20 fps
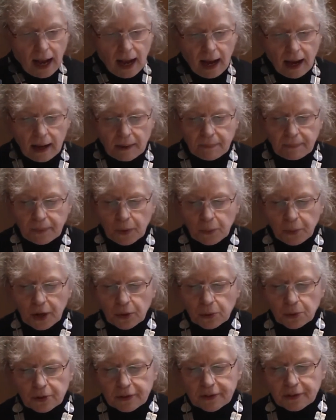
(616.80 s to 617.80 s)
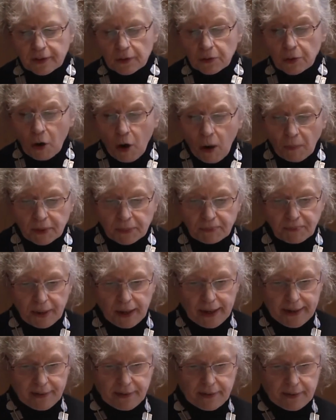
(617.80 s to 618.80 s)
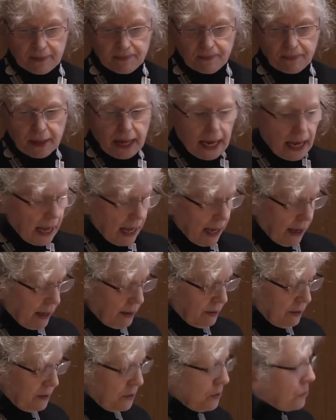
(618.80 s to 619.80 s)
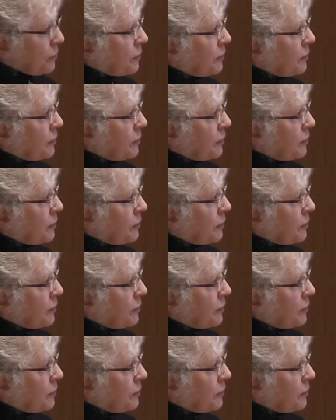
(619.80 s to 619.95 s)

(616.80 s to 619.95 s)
were also commonplace. And you